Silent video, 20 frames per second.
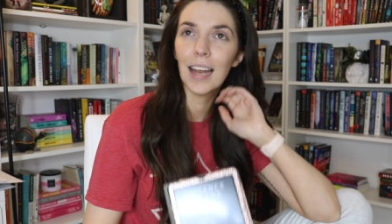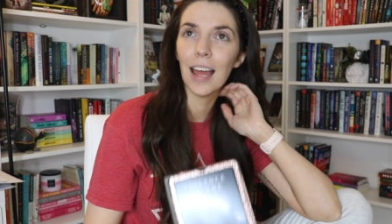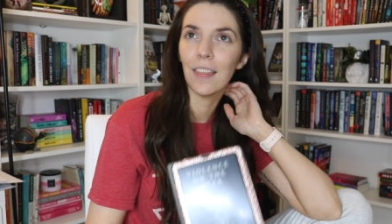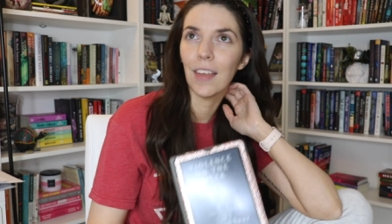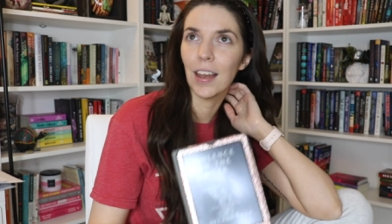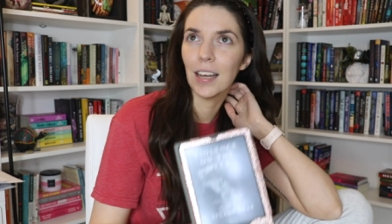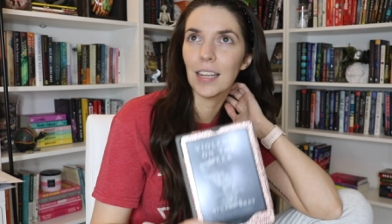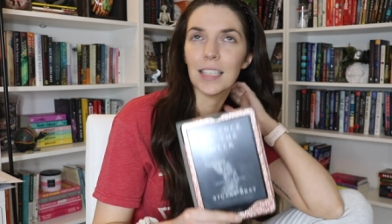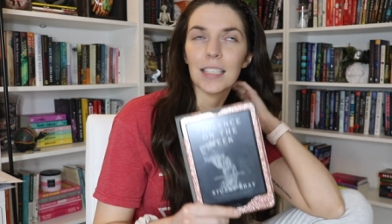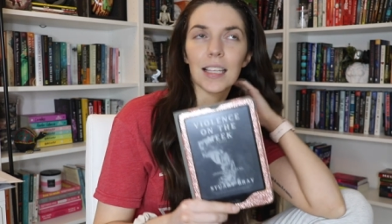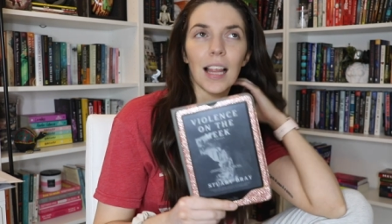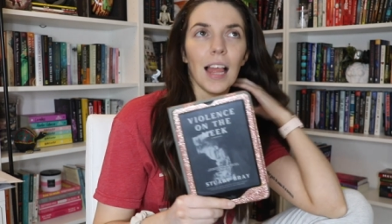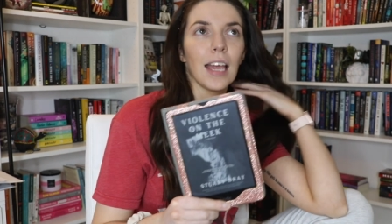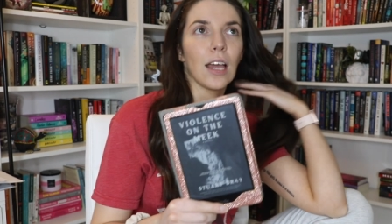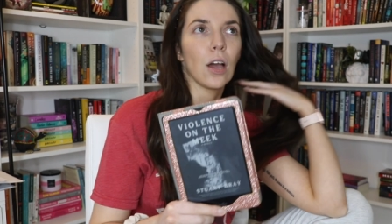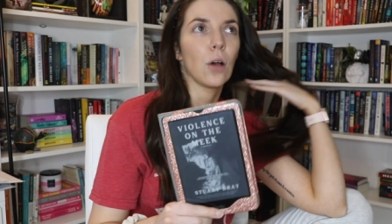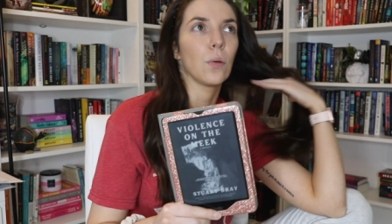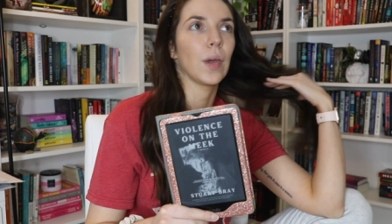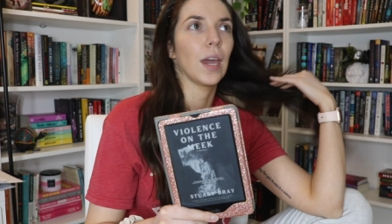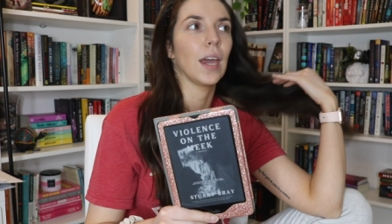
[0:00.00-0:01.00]
And then he's
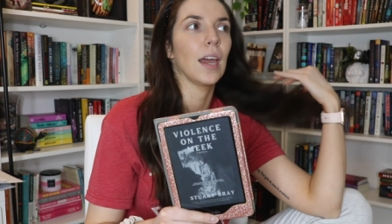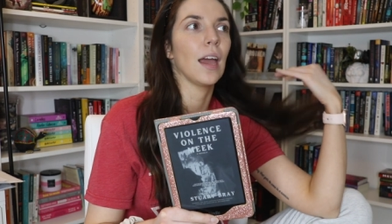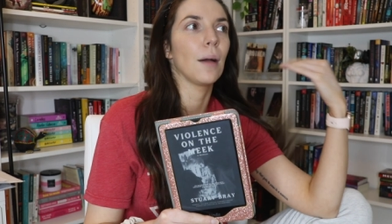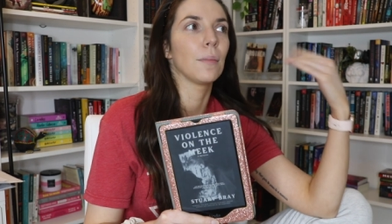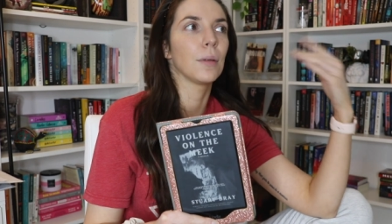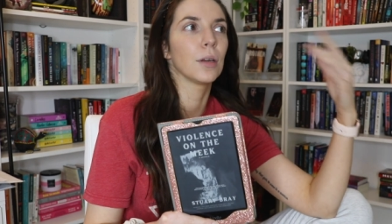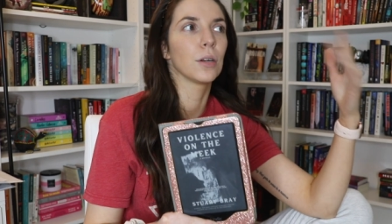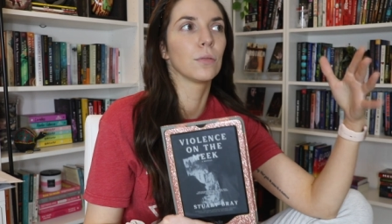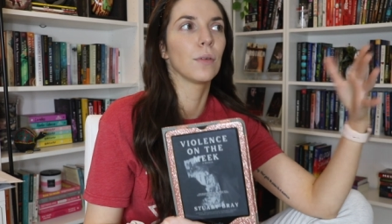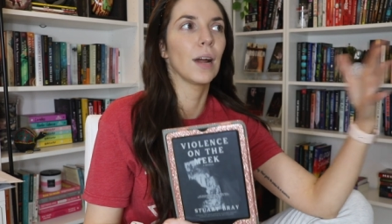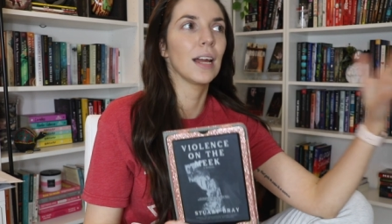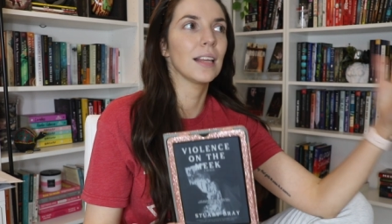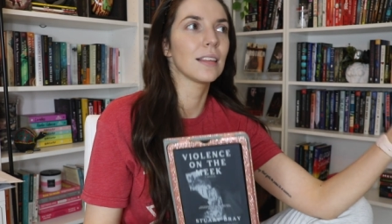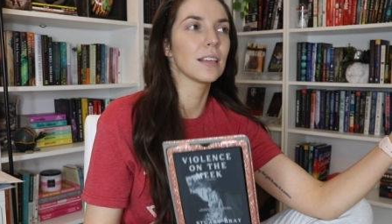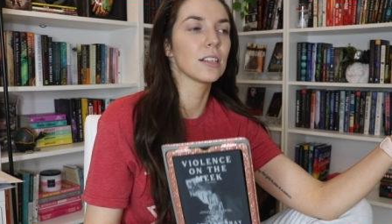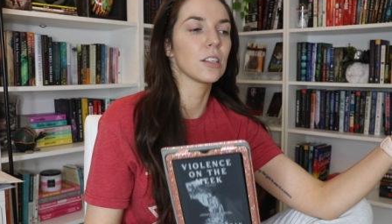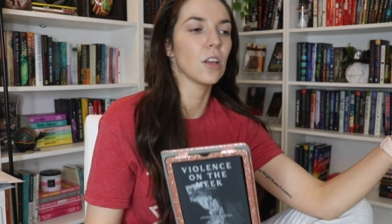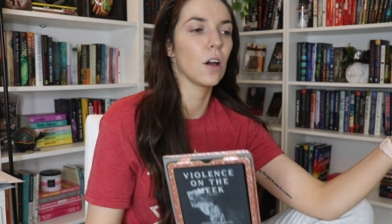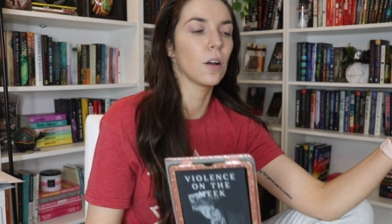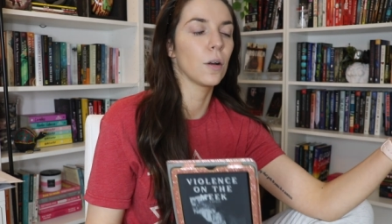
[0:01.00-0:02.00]
like, okay, I'm gonna write
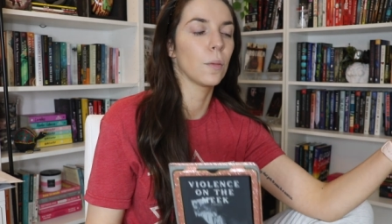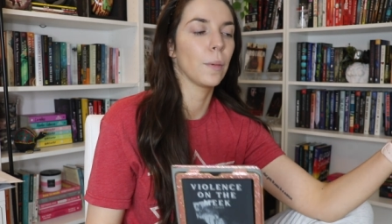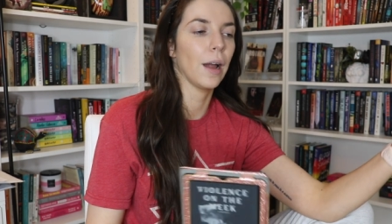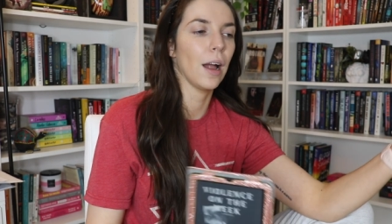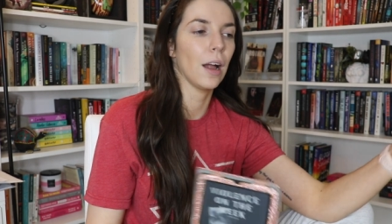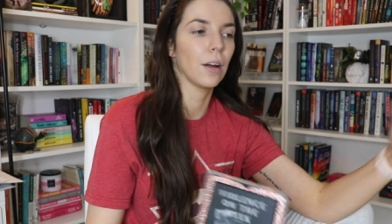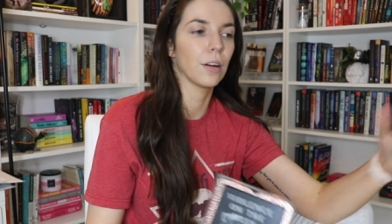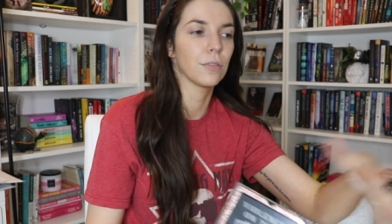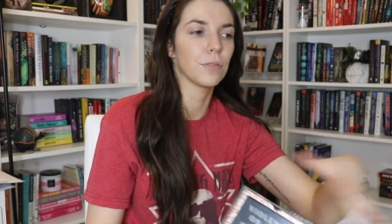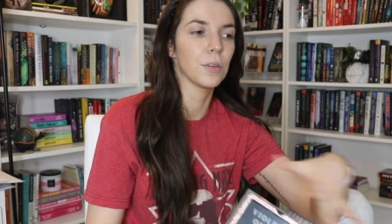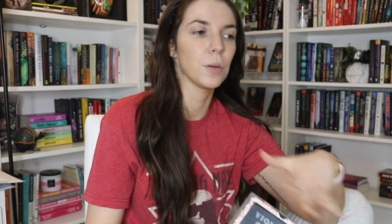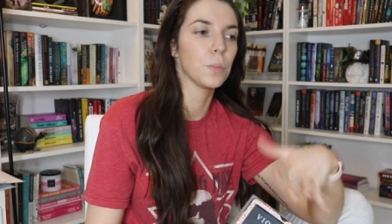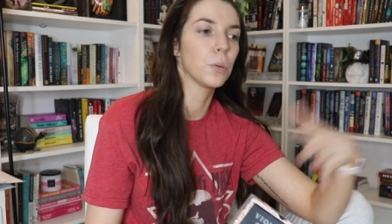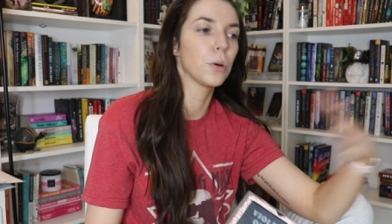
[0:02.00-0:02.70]
this autobiography,